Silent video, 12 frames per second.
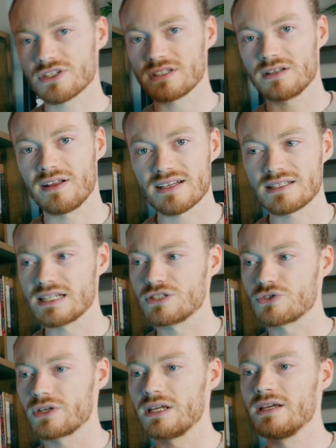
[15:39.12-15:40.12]
like the last
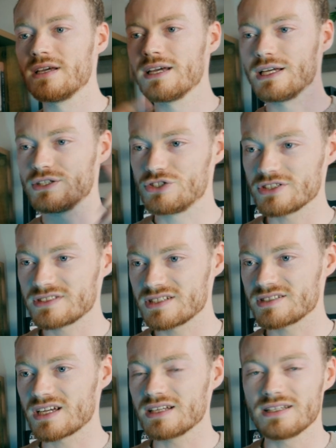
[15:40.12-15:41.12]
entry, it's just
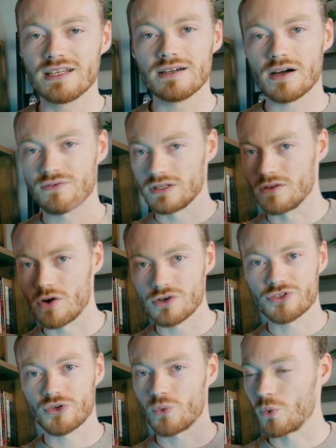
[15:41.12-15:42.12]
this idea of a
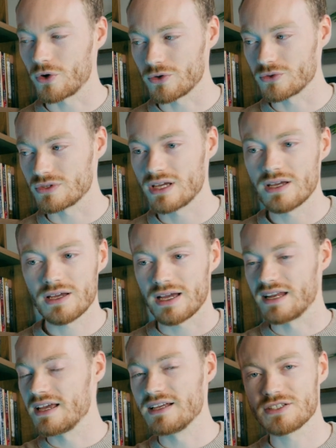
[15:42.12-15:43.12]
larger world
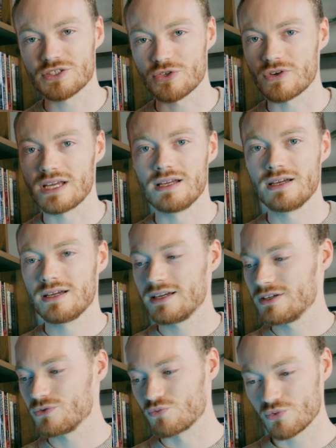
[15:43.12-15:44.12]
and history.
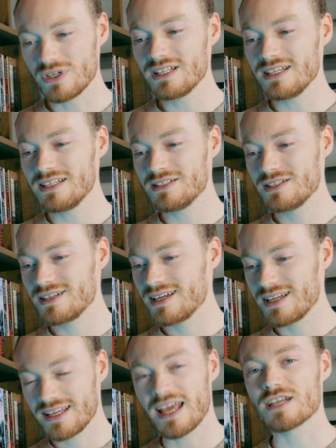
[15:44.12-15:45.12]
Really,
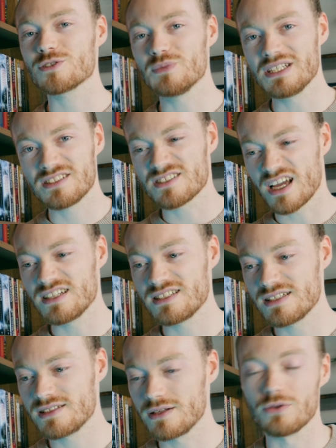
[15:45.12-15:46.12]
it gets me
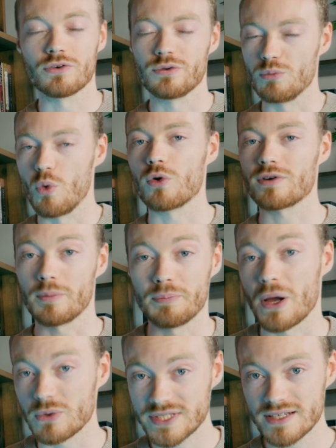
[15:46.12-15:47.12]
excited to learn more
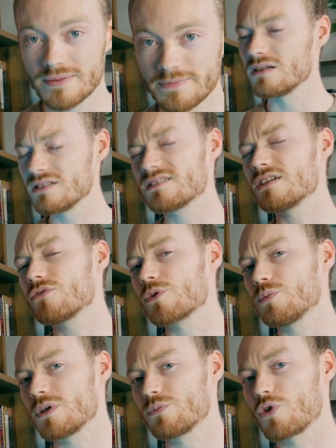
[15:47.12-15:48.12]
about it, and the
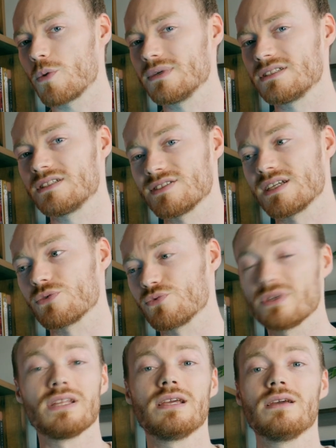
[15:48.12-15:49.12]
Silverblood Promise does that
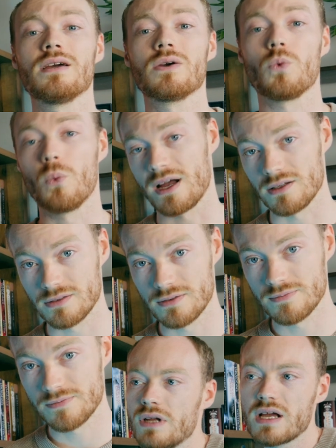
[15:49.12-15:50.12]
really well.
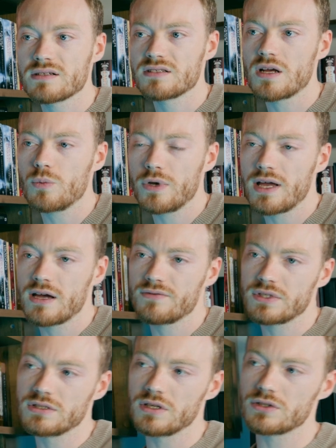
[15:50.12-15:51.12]
Next up, we have
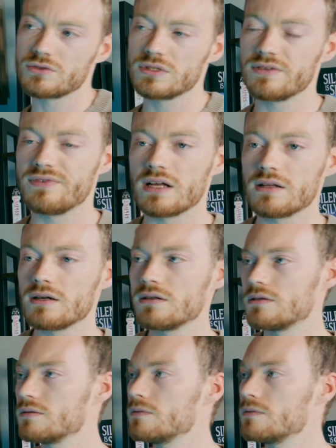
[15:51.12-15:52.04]
another novella.